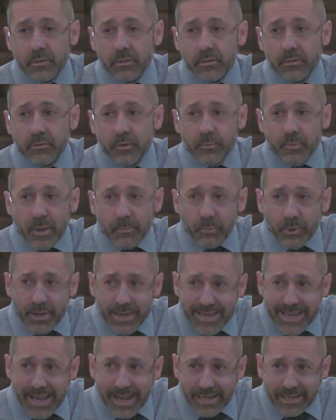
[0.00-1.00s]
Remember,
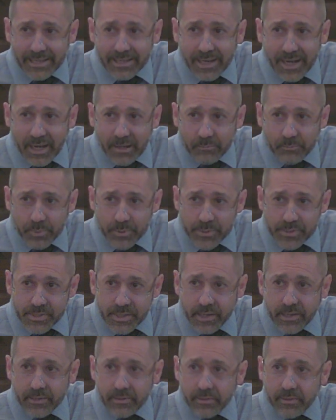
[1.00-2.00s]

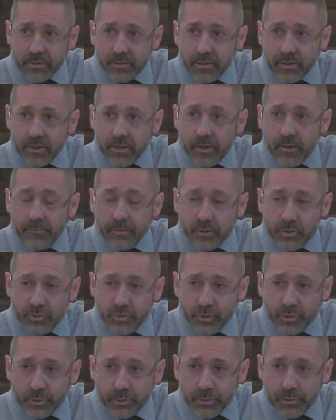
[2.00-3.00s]
99% of the
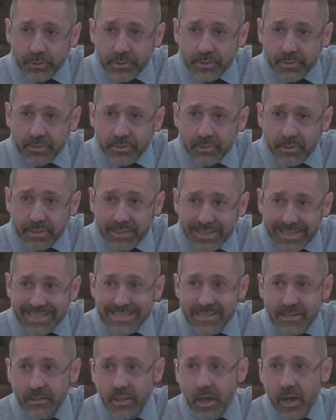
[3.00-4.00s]
truth is
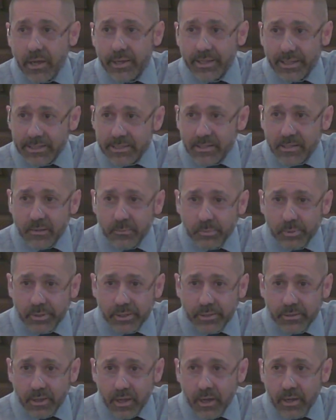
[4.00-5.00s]
a lie. It's a
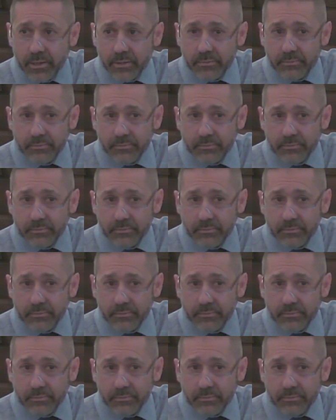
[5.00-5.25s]
complete lie.